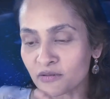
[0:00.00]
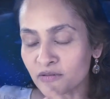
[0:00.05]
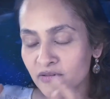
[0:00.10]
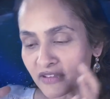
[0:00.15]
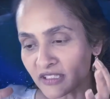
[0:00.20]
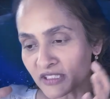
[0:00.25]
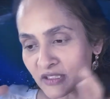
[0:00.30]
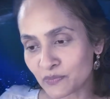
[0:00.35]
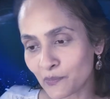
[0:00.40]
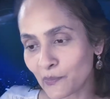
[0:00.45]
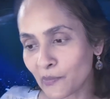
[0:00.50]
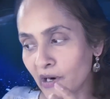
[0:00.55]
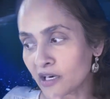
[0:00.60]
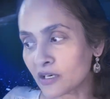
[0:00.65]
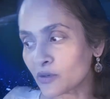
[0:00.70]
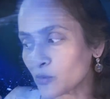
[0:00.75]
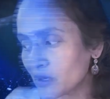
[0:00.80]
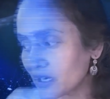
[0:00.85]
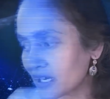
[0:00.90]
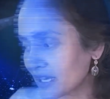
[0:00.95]
this
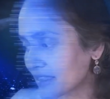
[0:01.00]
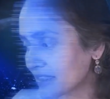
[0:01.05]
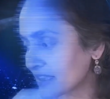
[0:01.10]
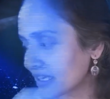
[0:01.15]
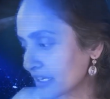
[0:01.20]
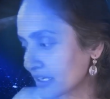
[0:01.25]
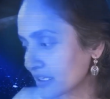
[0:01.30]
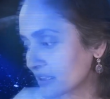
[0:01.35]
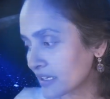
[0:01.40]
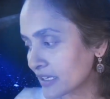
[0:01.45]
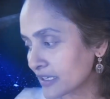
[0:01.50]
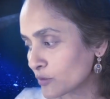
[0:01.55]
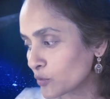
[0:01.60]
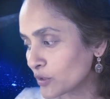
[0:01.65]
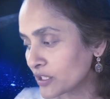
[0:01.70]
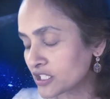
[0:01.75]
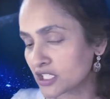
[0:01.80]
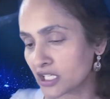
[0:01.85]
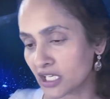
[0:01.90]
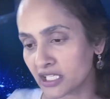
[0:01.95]
part where I think like we
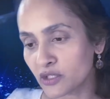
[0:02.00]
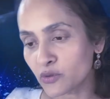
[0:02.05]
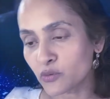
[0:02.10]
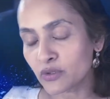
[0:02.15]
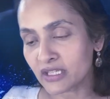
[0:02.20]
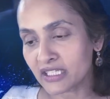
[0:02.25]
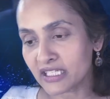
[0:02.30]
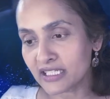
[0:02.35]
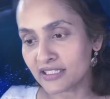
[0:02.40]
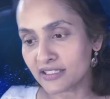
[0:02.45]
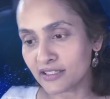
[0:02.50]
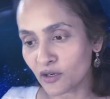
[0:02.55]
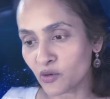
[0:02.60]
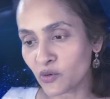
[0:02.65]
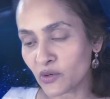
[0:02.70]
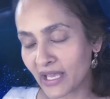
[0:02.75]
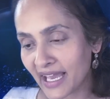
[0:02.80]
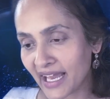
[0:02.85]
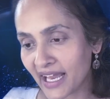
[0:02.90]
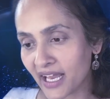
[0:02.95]
genuinely don't
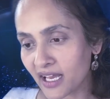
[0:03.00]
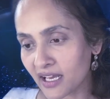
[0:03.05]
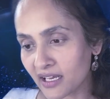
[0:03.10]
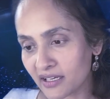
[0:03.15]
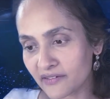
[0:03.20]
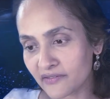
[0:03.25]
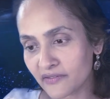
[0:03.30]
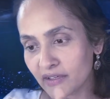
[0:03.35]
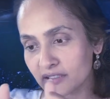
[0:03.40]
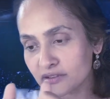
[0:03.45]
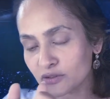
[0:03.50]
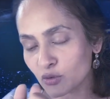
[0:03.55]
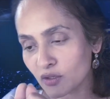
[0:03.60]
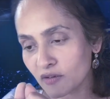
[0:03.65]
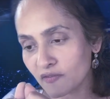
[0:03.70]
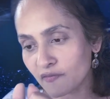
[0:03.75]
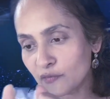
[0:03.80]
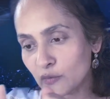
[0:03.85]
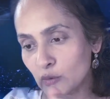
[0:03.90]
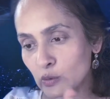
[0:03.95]
have a sort of
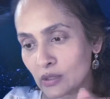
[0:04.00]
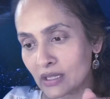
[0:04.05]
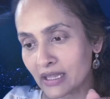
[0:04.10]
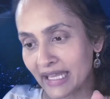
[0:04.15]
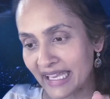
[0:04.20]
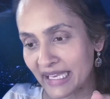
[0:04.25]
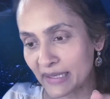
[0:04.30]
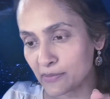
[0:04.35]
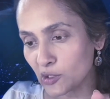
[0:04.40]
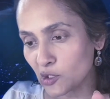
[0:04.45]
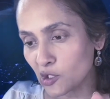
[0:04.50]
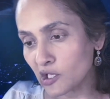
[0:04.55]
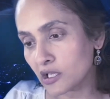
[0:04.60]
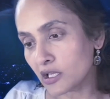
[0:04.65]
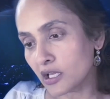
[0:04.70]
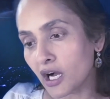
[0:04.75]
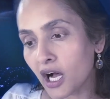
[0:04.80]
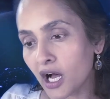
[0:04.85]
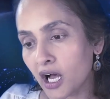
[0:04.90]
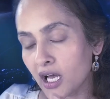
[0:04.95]
food label
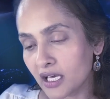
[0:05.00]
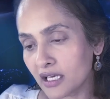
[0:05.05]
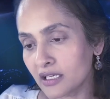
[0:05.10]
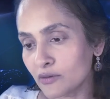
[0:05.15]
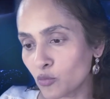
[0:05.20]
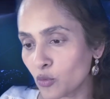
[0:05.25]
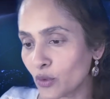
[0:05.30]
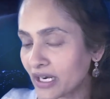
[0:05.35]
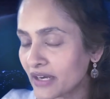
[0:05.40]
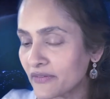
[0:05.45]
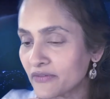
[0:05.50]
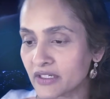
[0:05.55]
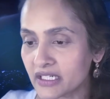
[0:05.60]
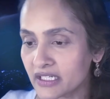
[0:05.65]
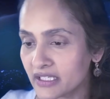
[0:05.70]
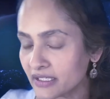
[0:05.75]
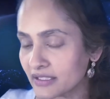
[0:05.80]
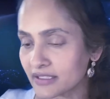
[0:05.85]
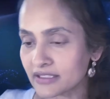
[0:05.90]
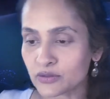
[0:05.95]
on whatever it
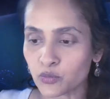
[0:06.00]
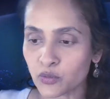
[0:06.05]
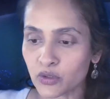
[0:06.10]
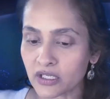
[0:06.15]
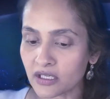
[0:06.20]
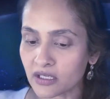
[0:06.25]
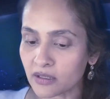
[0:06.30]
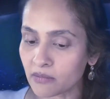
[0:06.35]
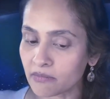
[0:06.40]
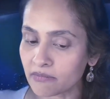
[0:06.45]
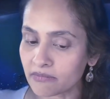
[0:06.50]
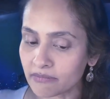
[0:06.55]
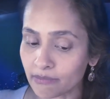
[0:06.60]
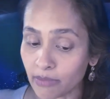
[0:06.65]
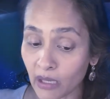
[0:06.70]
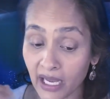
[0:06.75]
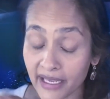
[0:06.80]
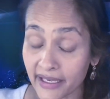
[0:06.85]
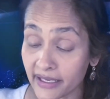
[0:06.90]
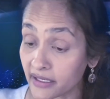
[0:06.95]
is we're
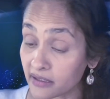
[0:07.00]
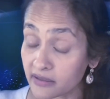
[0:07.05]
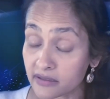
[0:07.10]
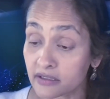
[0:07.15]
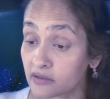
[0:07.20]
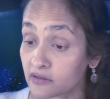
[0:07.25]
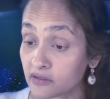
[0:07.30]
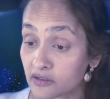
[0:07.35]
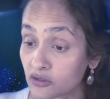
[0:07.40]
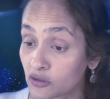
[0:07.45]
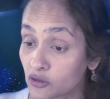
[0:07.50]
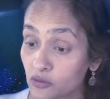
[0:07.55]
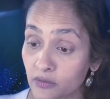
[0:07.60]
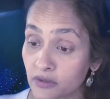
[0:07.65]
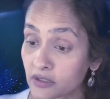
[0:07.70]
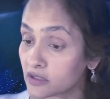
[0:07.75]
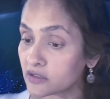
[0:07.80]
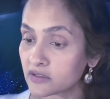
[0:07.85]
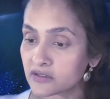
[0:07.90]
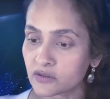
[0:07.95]
buying as
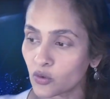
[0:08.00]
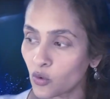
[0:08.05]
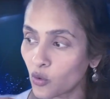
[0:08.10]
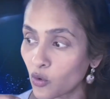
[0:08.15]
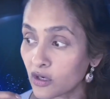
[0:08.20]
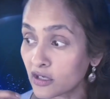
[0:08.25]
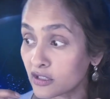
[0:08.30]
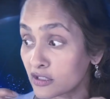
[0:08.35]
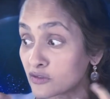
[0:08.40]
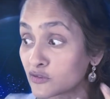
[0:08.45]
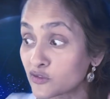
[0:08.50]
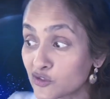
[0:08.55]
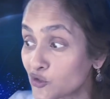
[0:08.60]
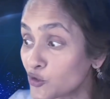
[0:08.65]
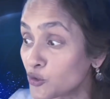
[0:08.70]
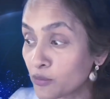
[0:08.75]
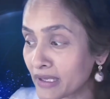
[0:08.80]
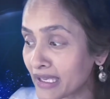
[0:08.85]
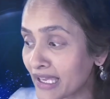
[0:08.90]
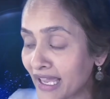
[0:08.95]
consumers or
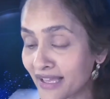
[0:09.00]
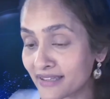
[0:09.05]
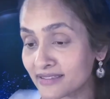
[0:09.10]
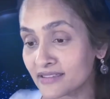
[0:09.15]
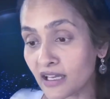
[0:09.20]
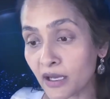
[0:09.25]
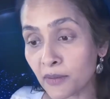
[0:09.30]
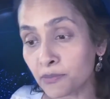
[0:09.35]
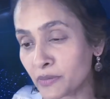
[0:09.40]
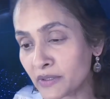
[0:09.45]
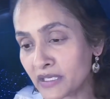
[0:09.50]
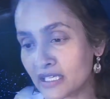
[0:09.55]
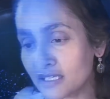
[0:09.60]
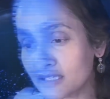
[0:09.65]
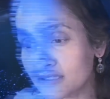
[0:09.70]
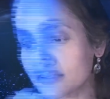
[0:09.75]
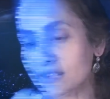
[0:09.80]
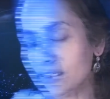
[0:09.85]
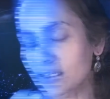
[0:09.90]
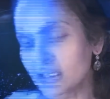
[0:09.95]
consuming as
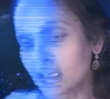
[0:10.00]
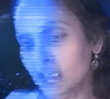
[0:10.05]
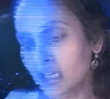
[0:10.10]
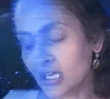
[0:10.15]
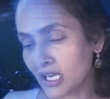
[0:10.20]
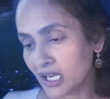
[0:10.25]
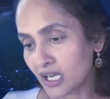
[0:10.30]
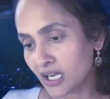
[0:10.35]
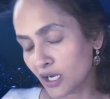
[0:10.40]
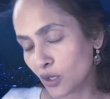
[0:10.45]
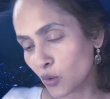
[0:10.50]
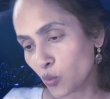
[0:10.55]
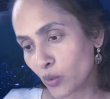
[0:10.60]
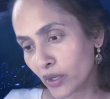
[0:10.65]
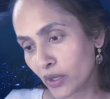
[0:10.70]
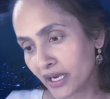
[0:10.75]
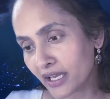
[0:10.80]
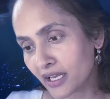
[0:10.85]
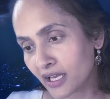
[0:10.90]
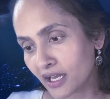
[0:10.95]
companies when
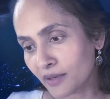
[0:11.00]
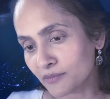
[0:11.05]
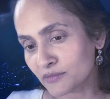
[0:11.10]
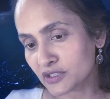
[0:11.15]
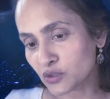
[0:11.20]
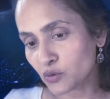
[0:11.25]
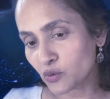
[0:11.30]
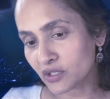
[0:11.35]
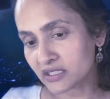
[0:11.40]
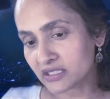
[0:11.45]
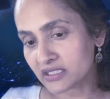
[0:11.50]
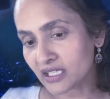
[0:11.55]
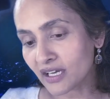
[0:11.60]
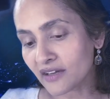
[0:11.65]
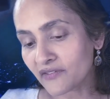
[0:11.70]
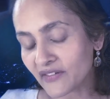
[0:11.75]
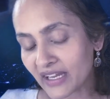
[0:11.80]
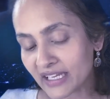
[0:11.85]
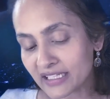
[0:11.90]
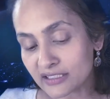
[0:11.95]
it comes to our stuff.
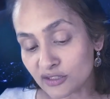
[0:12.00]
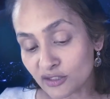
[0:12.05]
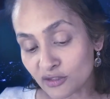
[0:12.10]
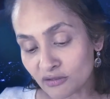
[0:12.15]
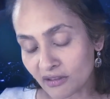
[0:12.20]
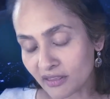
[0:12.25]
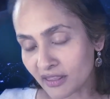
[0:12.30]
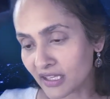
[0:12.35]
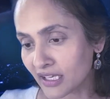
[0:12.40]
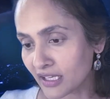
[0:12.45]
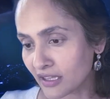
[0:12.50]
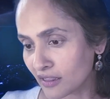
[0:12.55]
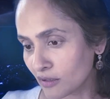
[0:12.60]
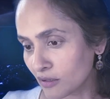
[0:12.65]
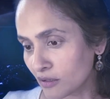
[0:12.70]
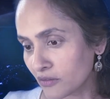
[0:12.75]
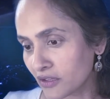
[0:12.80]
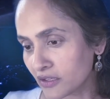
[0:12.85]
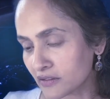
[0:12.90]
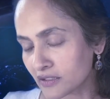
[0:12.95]
I do think, though,
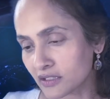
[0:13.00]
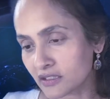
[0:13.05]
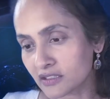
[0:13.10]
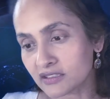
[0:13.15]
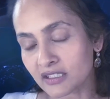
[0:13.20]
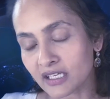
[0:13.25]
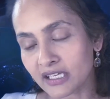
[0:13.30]
that there's a